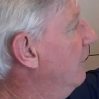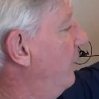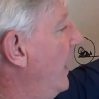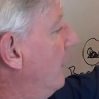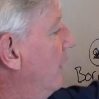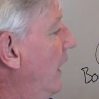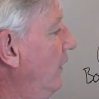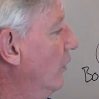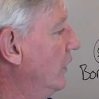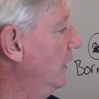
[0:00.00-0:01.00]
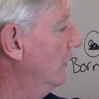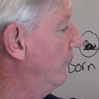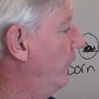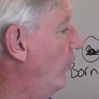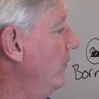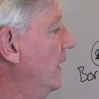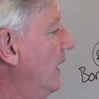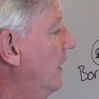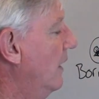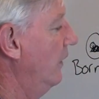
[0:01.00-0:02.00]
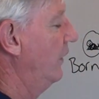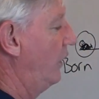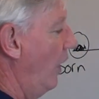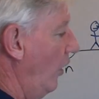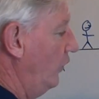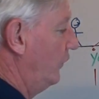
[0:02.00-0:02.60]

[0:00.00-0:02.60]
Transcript: of that and looking at the formula, the codes